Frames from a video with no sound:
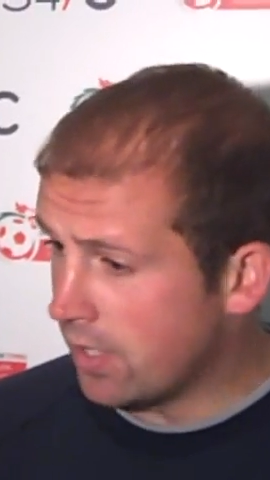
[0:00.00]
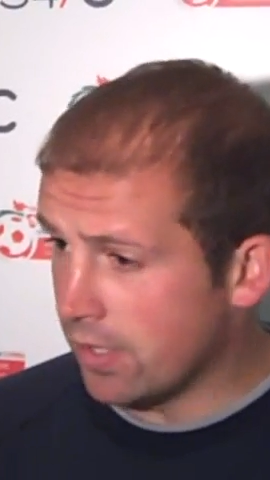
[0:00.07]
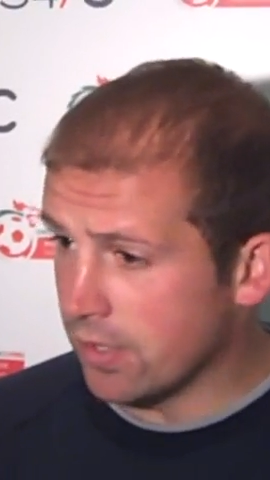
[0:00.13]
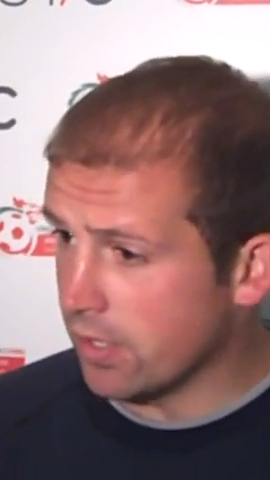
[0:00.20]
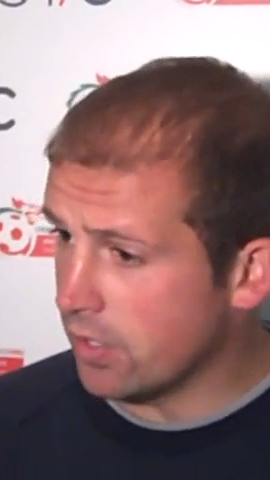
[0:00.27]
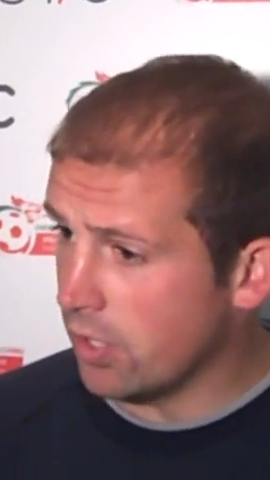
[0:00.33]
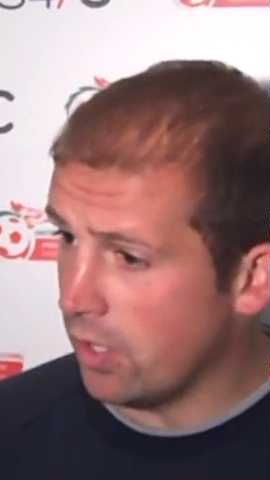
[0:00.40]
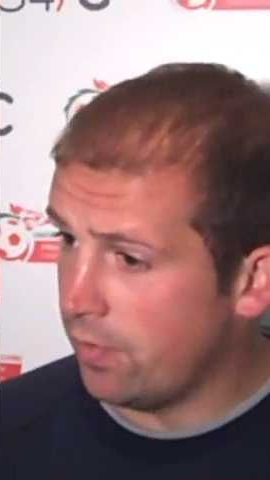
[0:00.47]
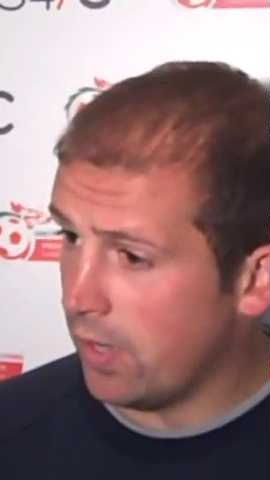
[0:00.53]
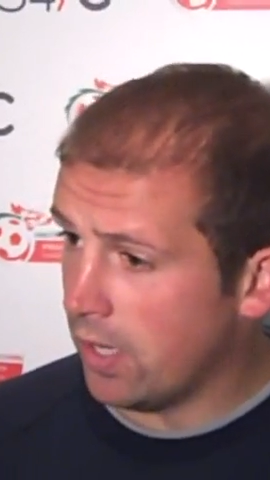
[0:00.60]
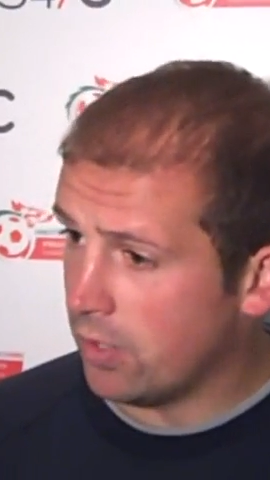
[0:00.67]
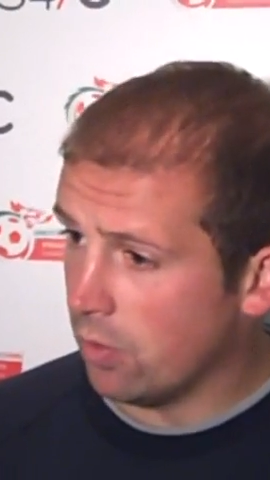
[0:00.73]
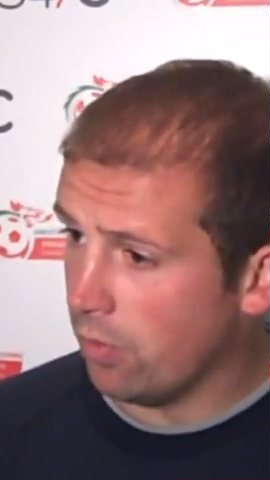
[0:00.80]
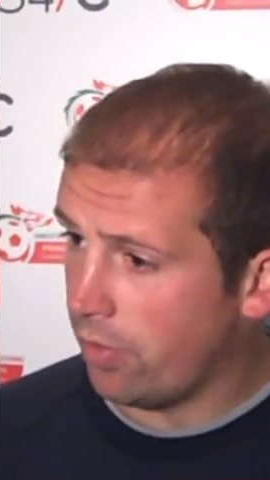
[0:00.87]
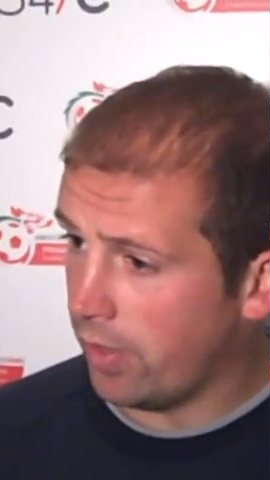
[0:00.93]
Didn't deserve
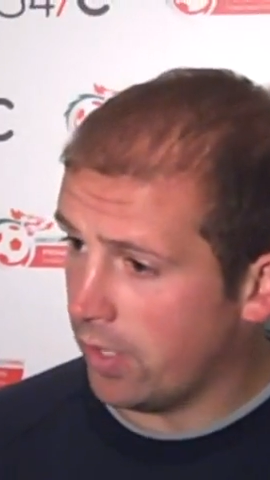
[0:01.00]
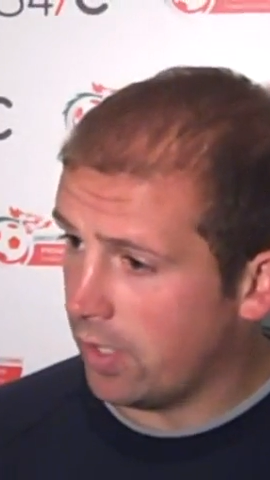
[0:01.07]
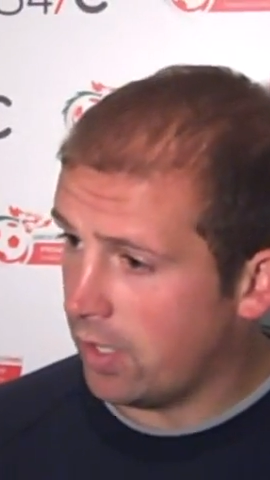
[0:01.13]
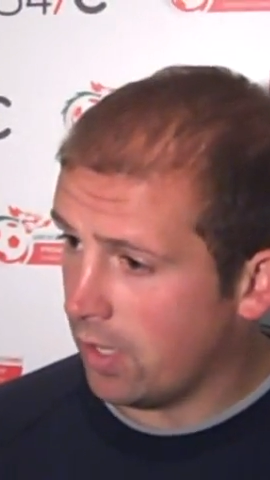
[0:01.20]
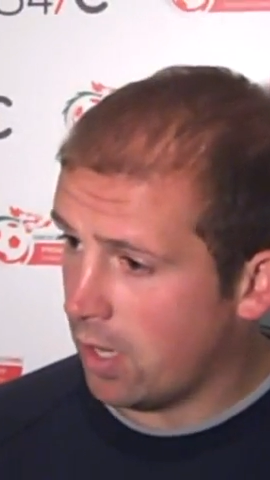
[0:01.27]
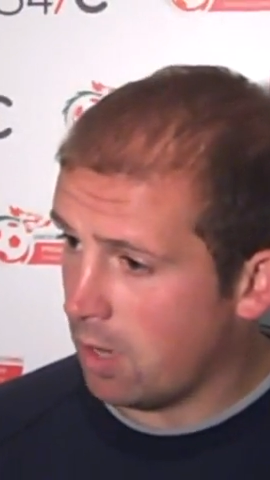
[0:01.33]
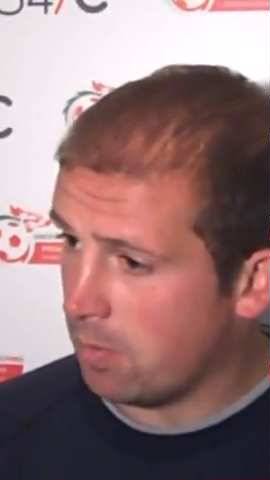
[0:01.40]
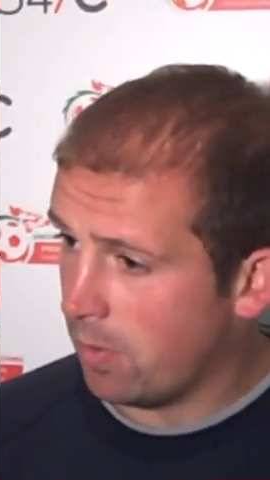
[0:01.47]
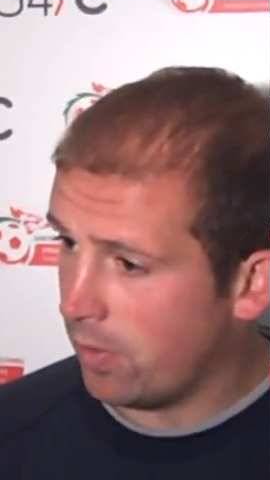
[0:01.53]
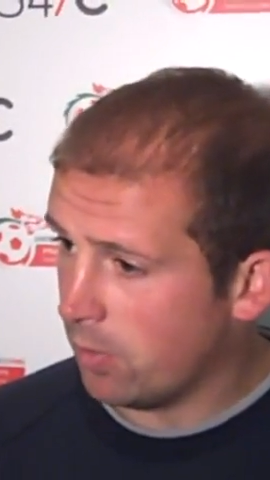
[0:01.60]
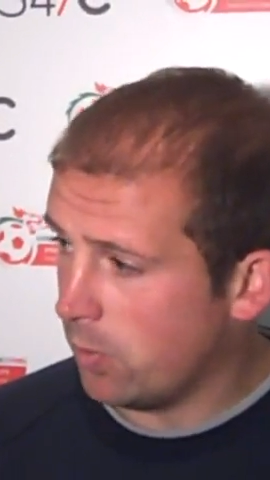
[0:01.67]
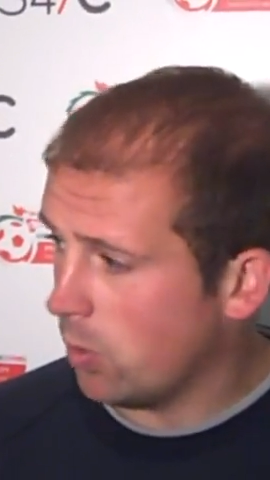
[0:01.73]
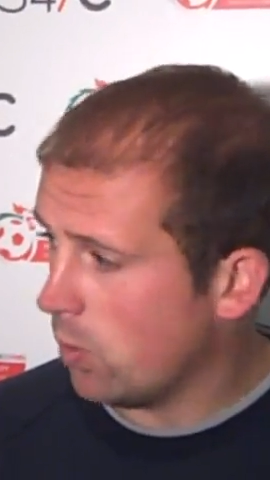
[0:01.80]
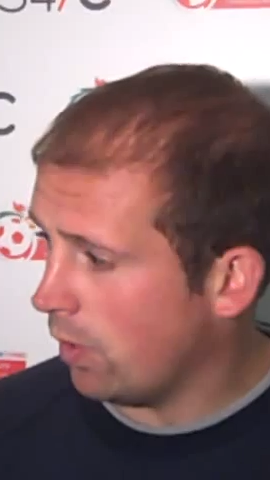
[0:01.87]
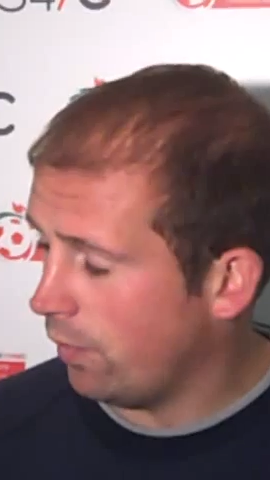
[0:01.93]
it, I don't think. I
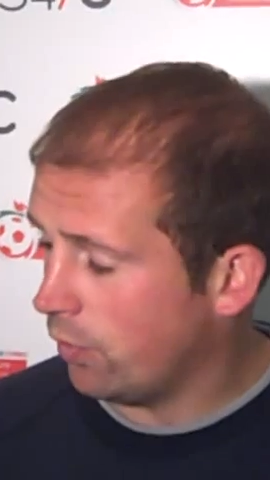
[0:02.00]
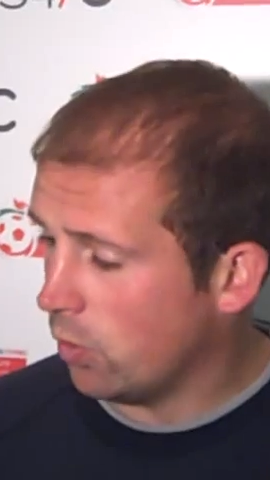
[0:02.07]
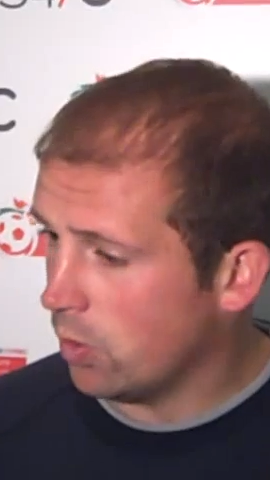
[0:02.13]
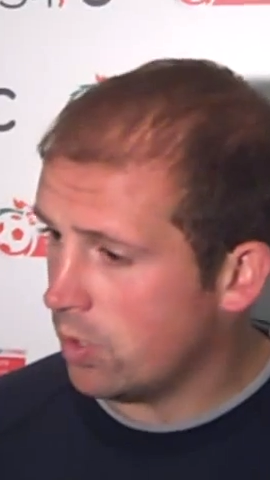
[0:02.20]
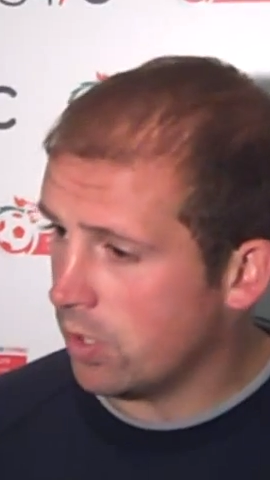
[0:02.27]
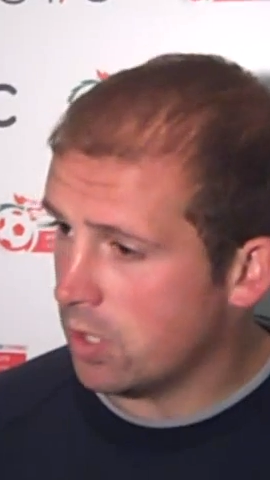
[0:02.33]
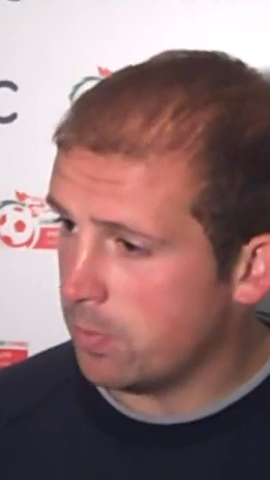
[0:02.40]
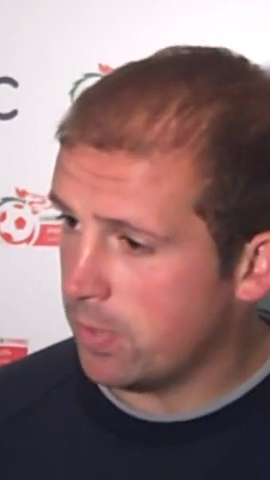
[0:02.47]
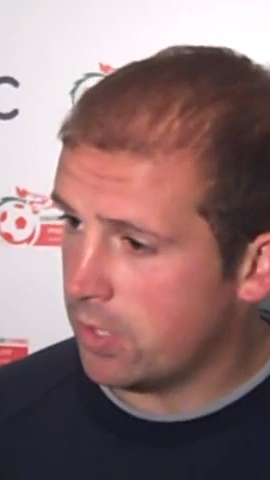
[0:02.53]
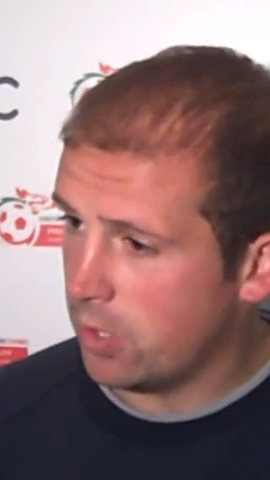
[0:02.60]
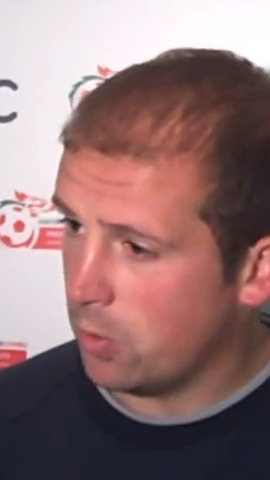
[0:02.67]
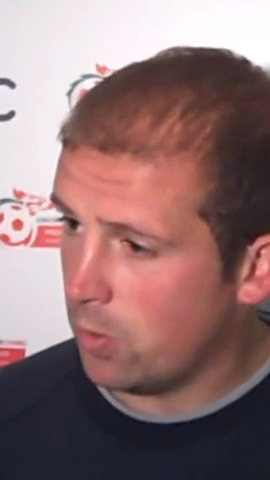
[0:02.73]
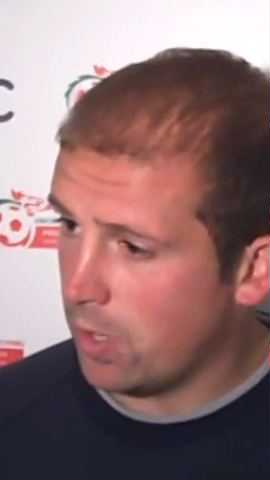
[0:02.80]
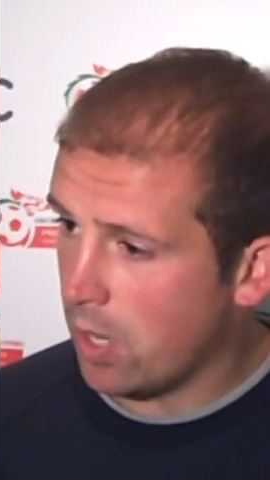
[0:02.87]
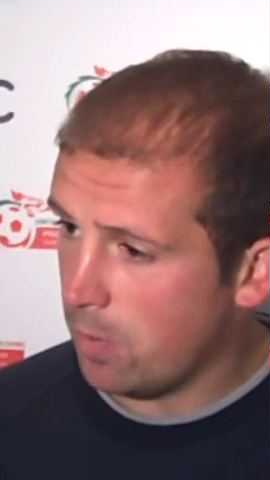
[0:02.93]
think we're quite fortunate to be
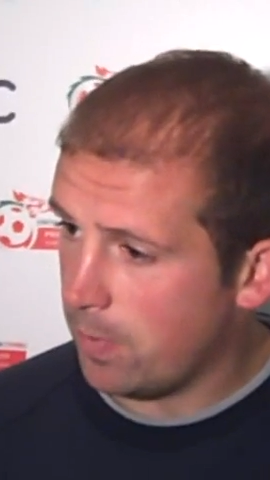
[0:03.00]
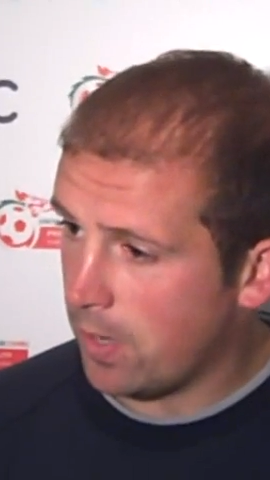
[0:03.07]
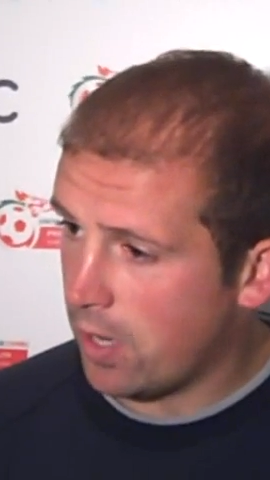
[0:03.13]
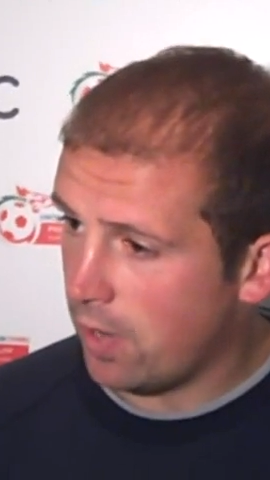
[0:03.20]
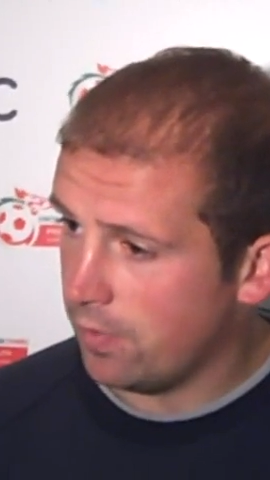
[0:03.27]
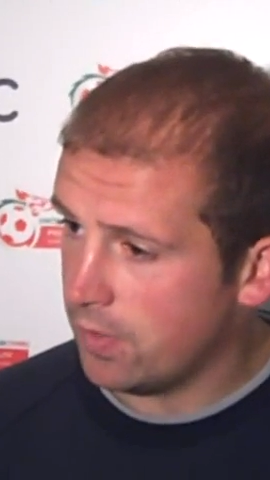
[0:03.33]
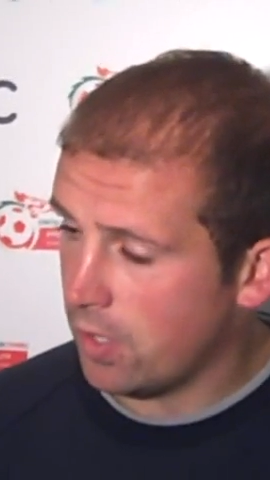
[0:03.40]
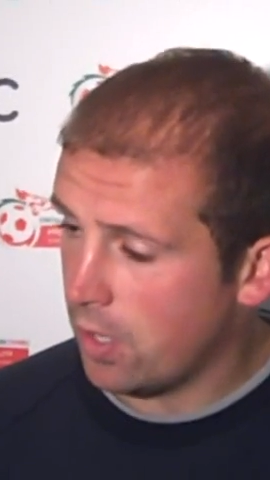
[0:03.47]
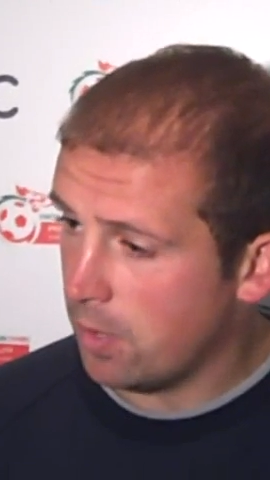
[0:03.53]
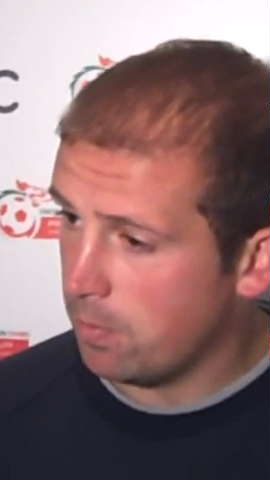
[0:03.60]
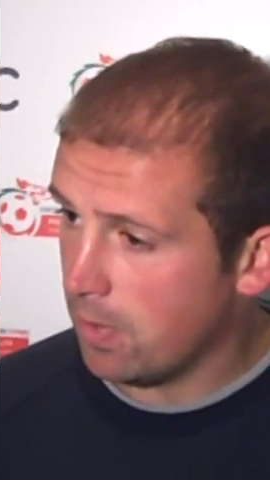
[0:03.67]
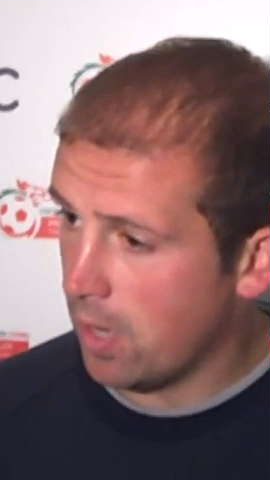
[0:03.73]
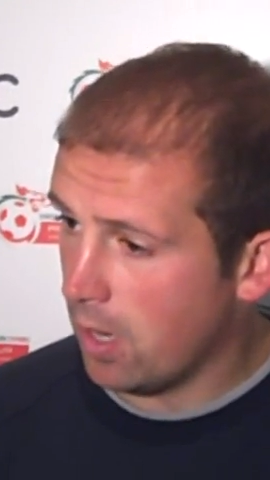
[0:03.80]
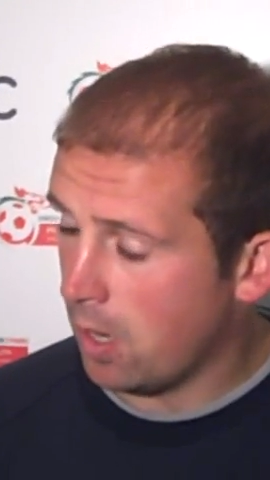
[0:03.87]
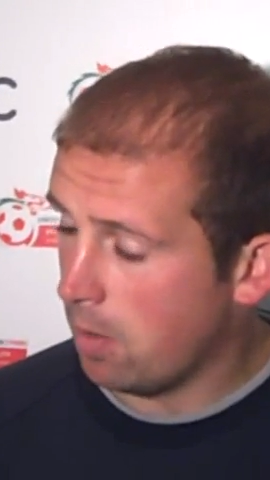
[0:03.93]
2-1 up at
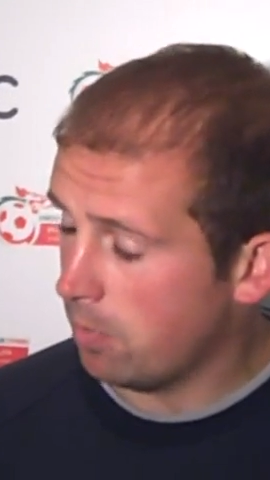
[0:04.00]
half-time